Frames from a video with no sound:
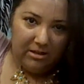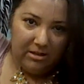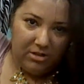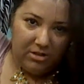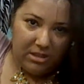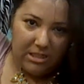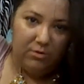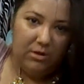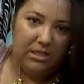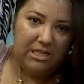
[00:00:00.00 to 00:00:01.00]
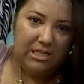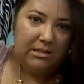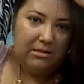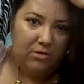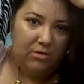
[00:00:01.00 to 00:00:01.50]
So these just
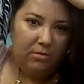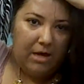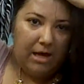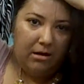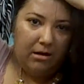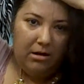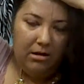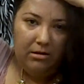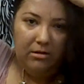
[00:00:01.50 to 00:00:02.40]
twists to the back.